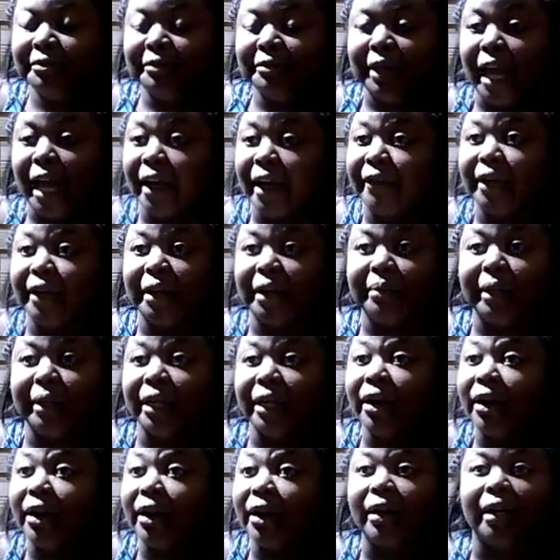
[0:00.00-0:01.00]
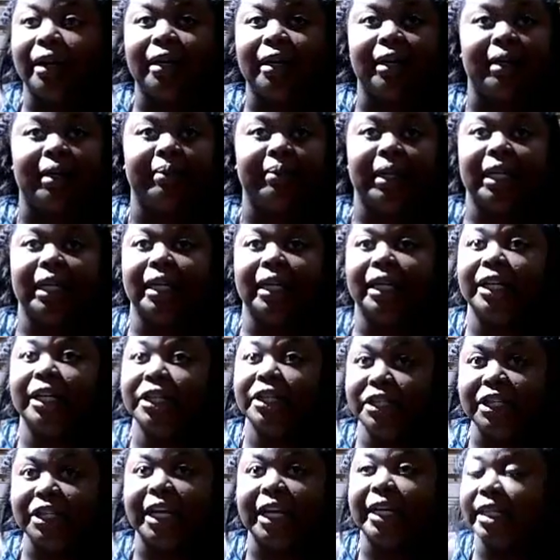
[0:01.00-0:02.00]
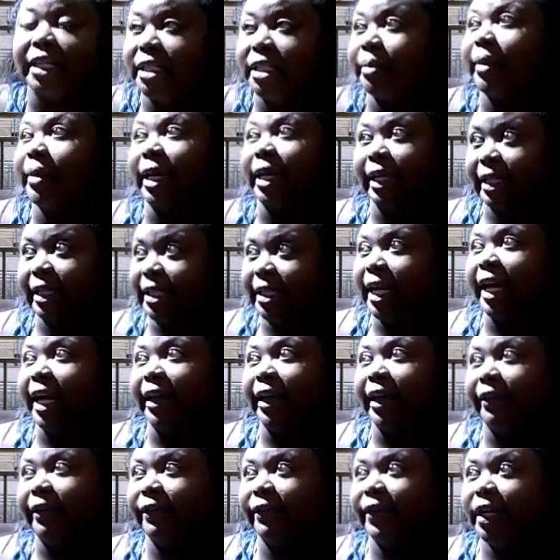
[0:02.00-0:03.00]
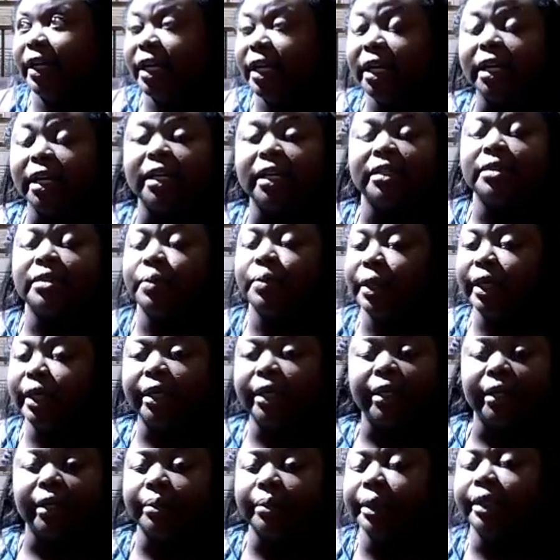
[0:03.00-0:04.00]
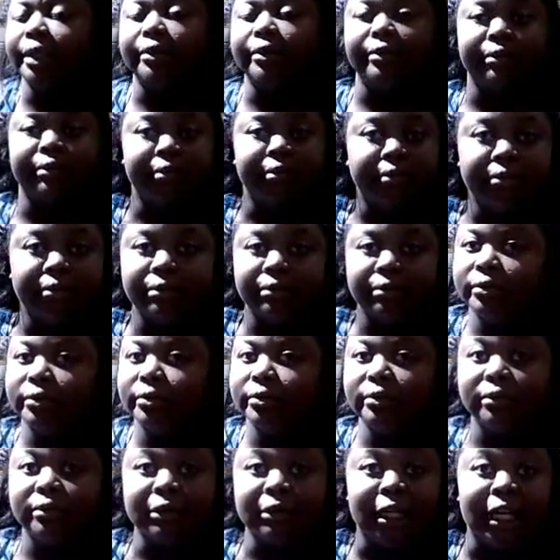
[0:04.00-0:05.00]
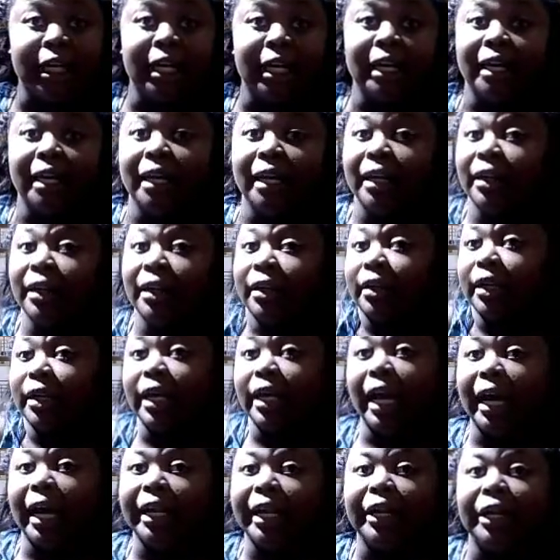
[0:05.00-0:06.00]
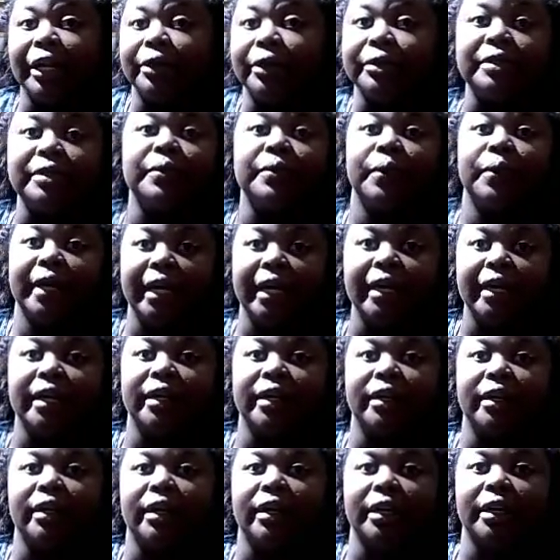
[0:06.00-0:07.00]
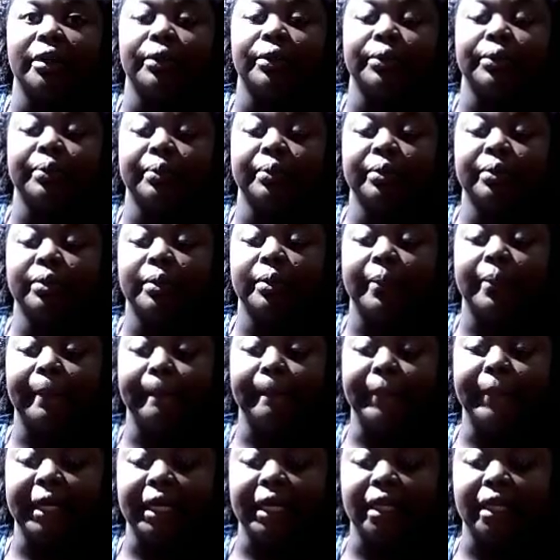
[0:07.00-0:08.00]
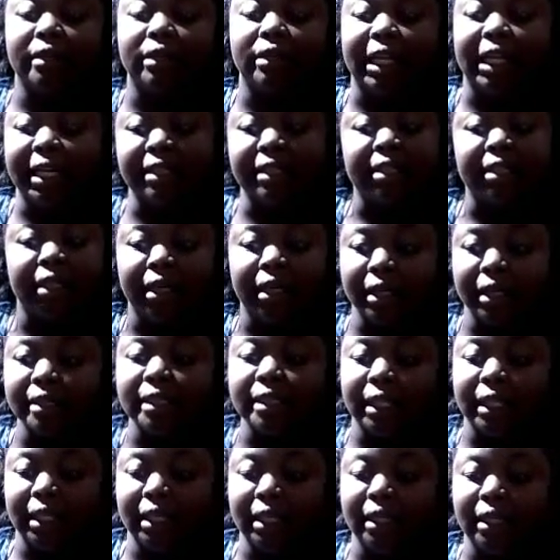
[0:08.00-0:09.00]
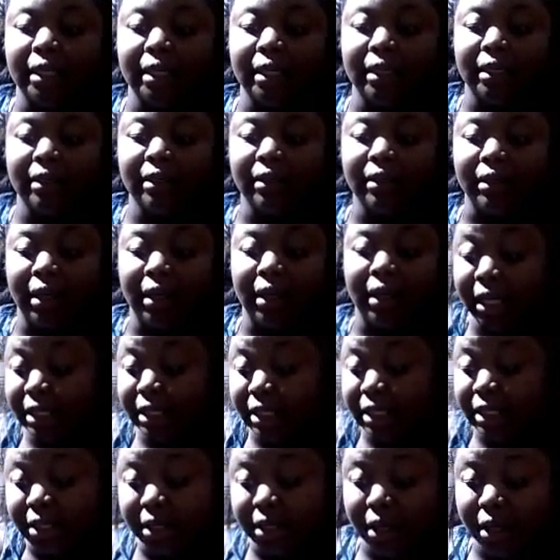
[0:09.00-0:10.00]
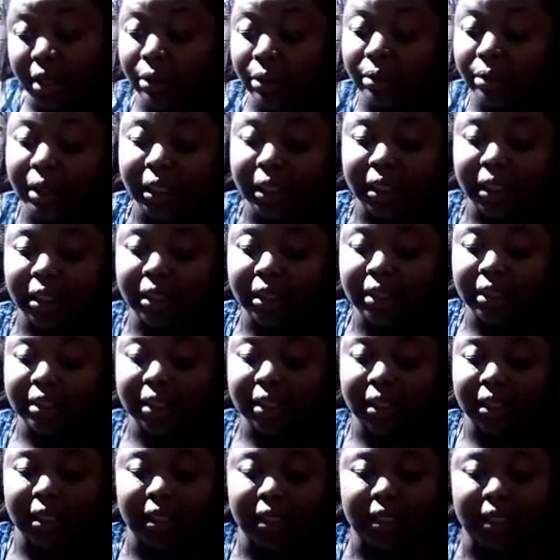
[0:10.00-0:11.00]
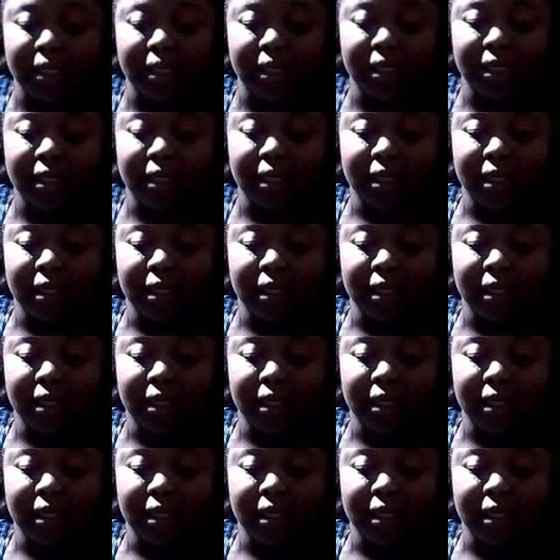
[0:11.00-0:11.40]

having a big heart, I mean, can change somebody's life. Because we could have been God knows where, but they took us in as their own kids, and